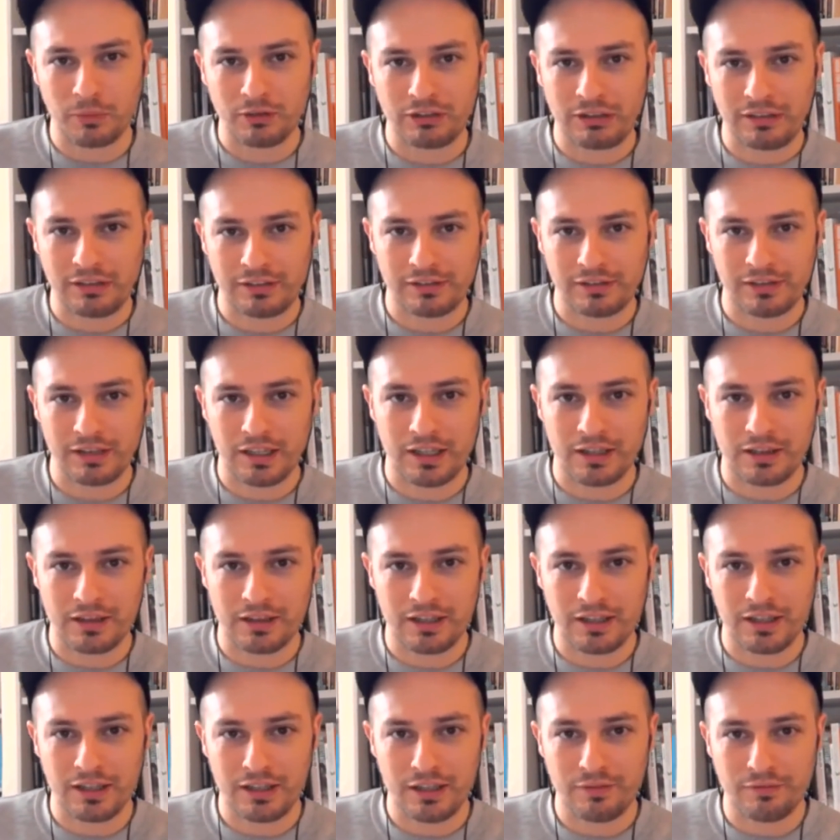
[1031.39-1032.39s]
which is that
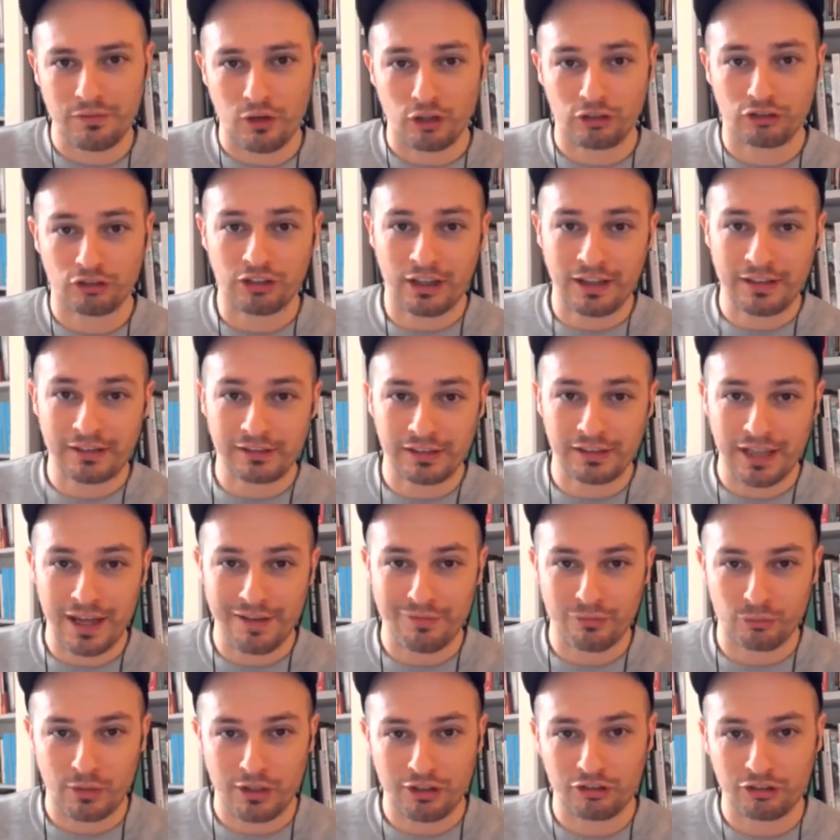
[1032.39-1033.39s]
the Vice Chancellor
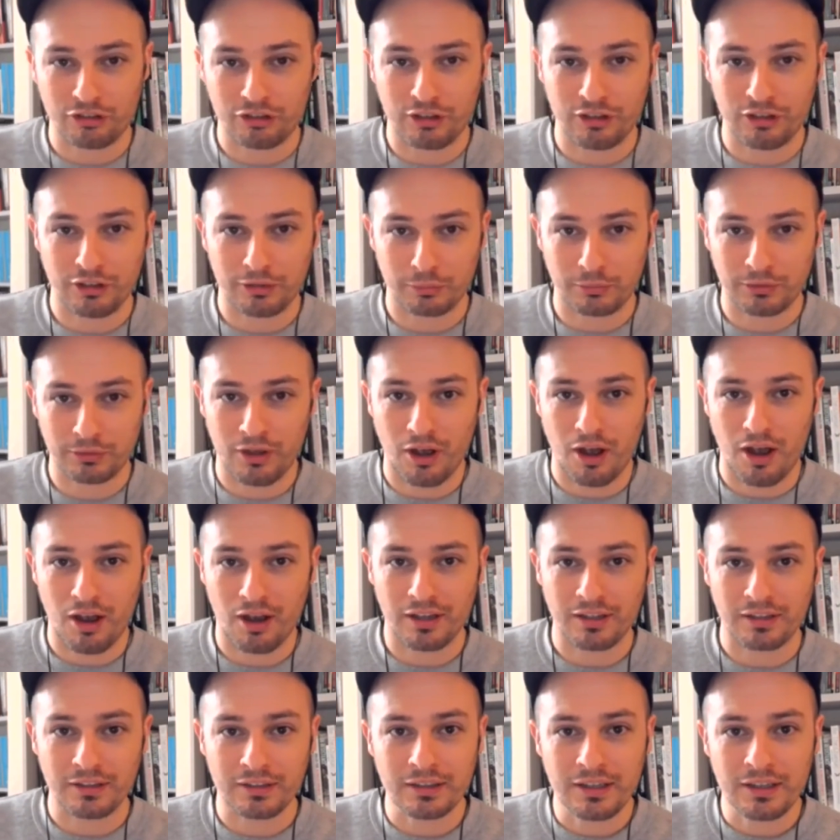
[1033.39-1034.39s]
David Richardson has
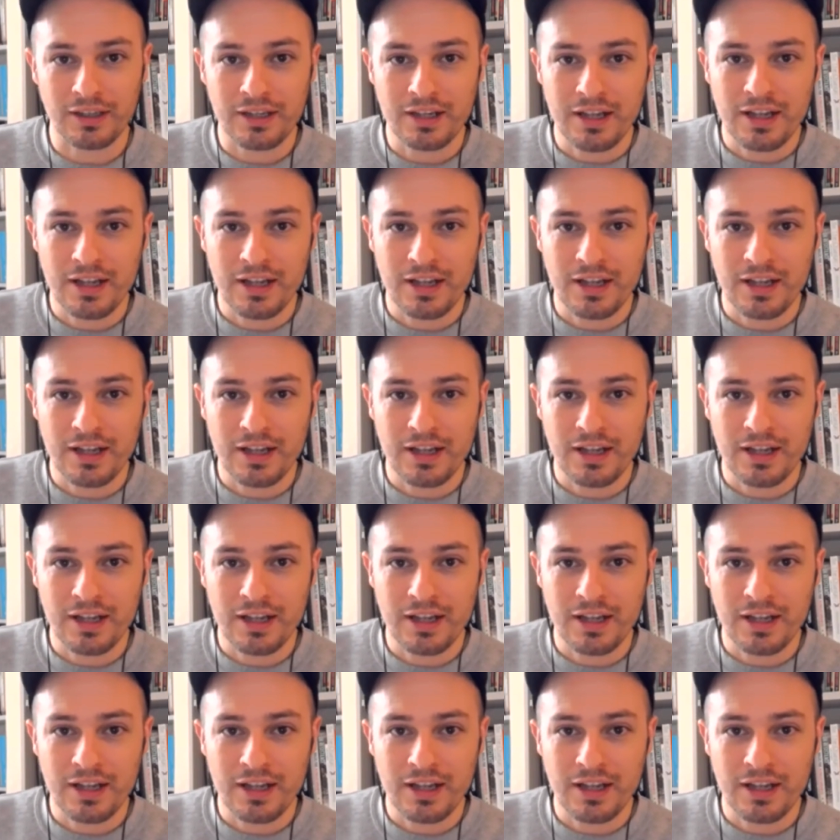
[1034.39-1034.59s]
resigned.